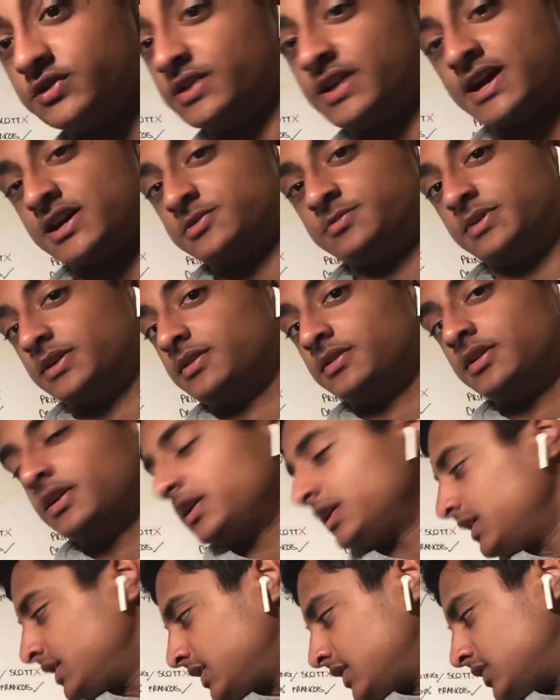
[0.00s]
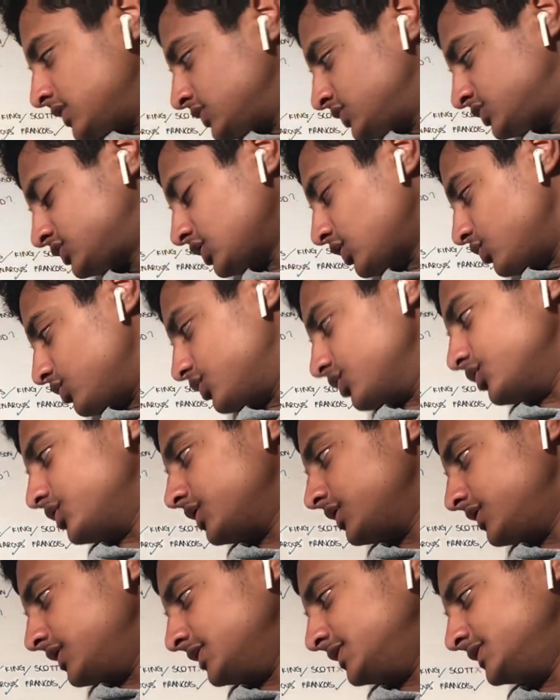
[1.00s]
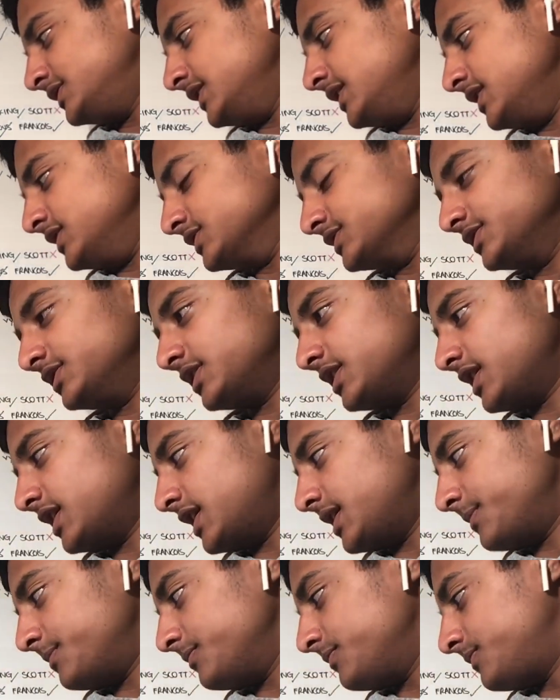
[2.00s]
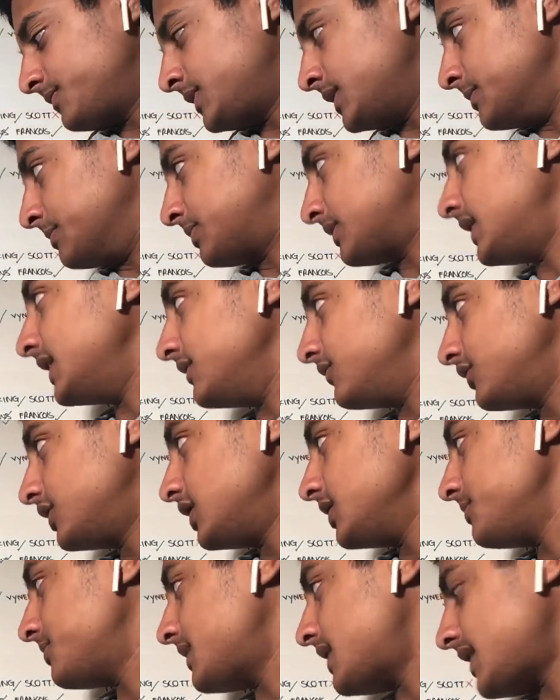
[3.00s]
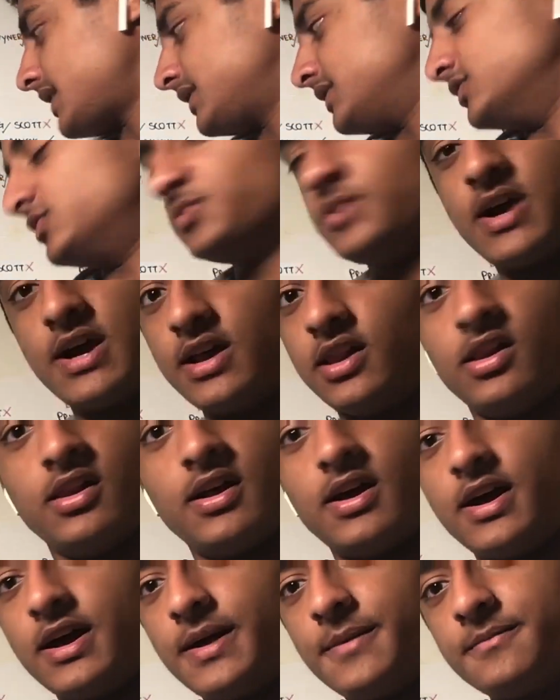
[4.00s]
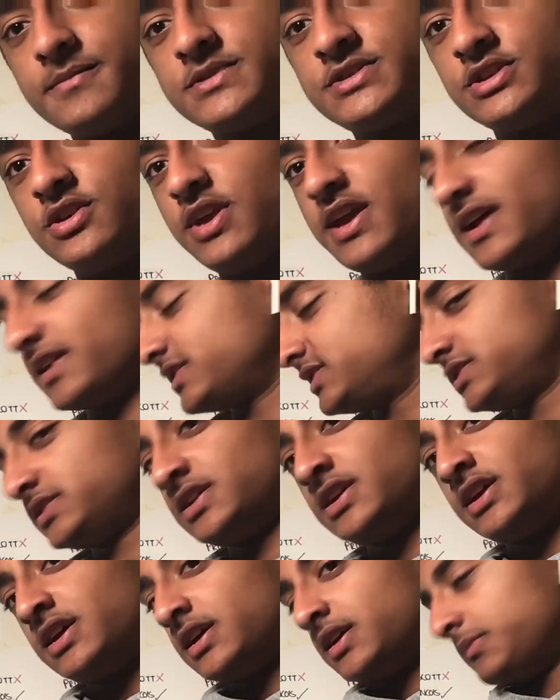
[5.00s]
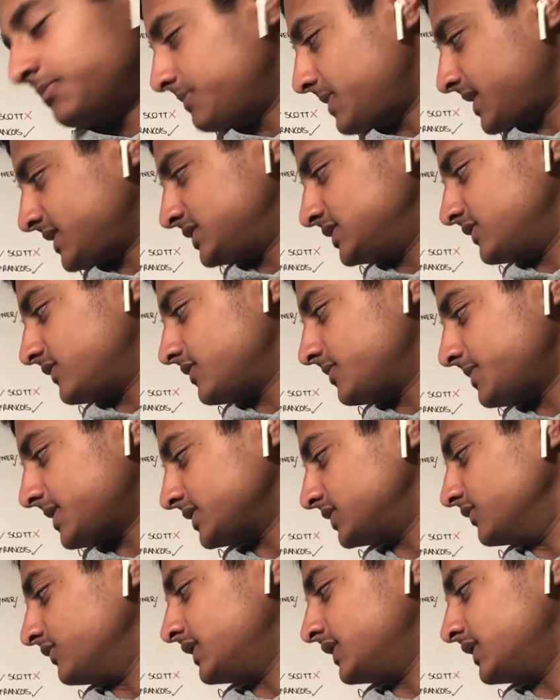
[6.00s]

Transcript: has been so good this season. Can play right back as well. So yes, massive